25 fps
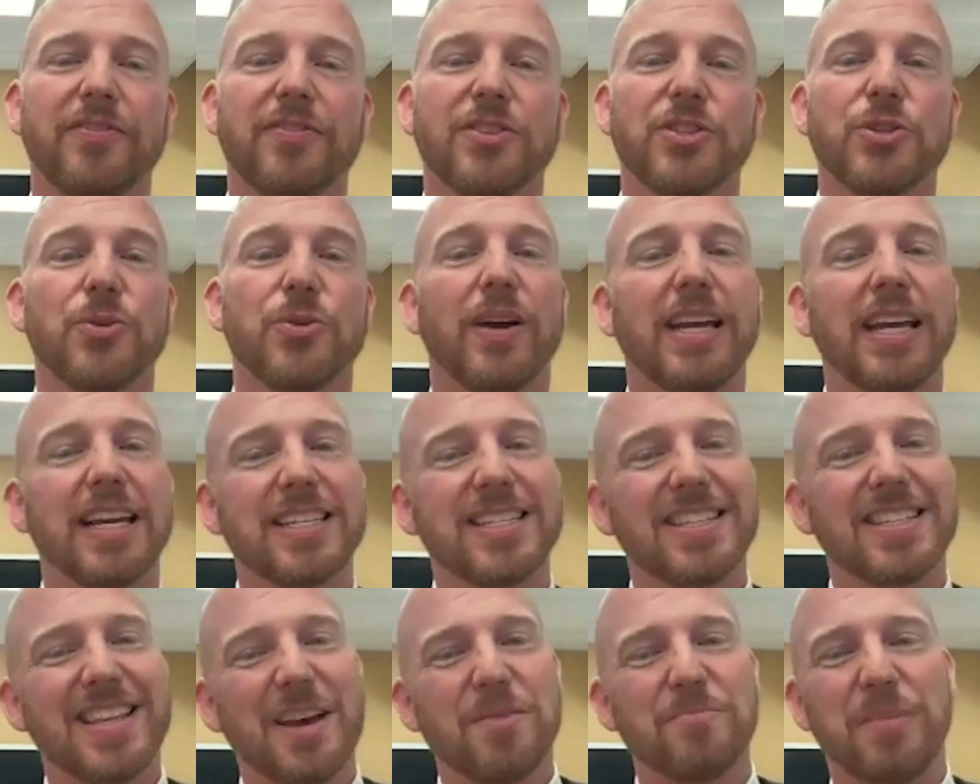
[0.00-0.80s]
So I
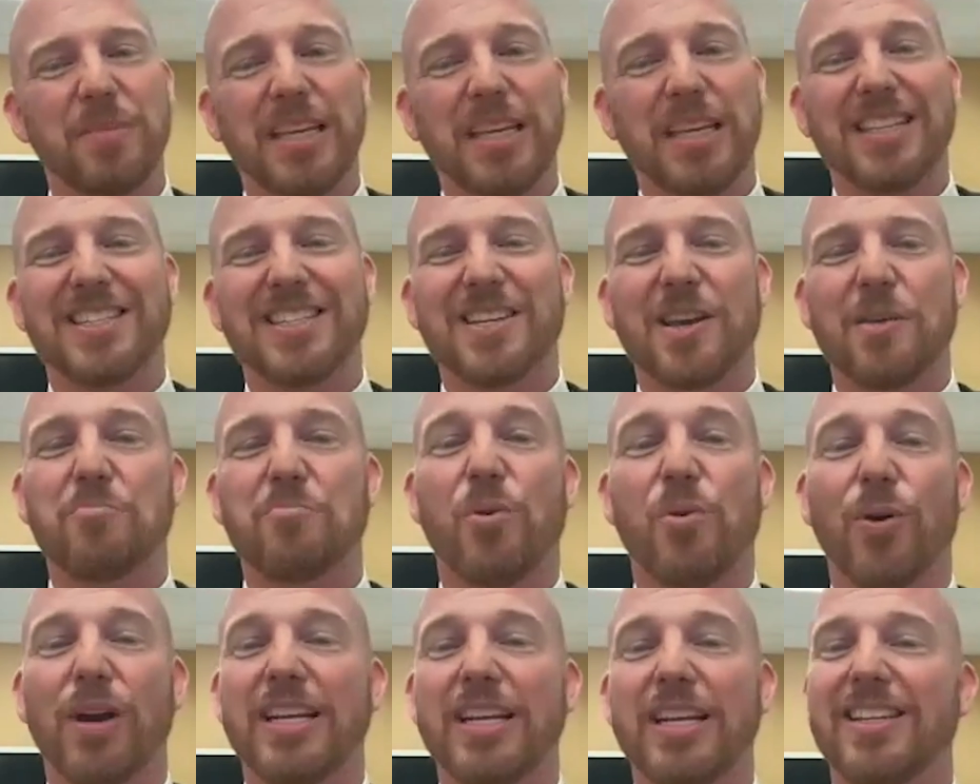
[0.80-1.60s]
guess that means a
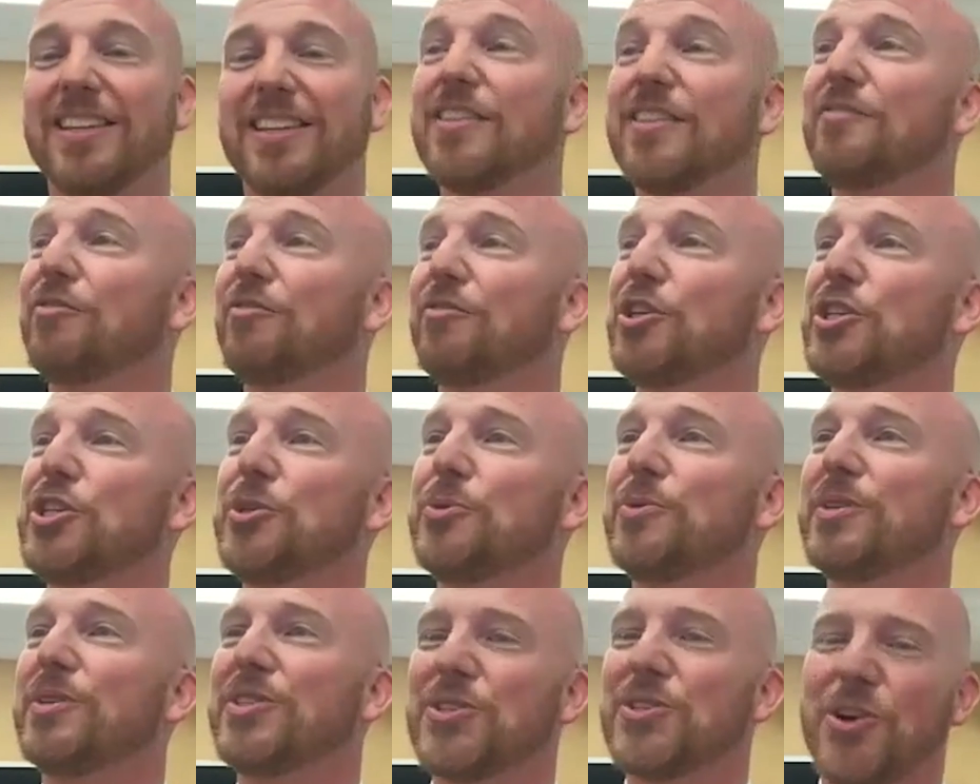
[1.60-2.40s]
point in the
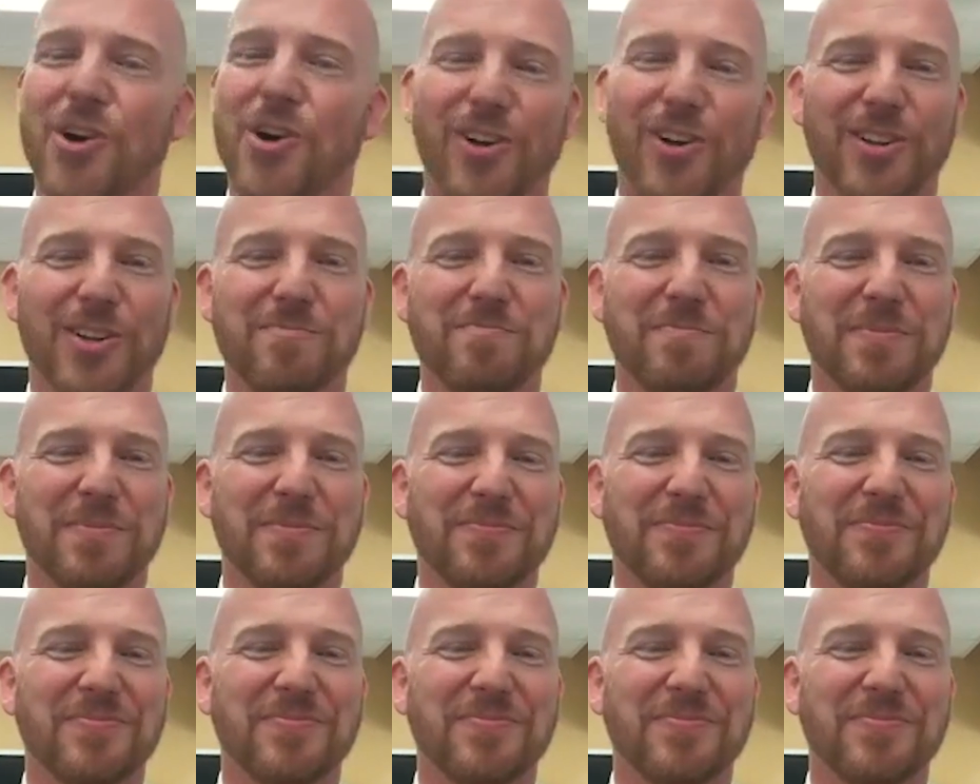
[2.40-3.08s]
virtuous column.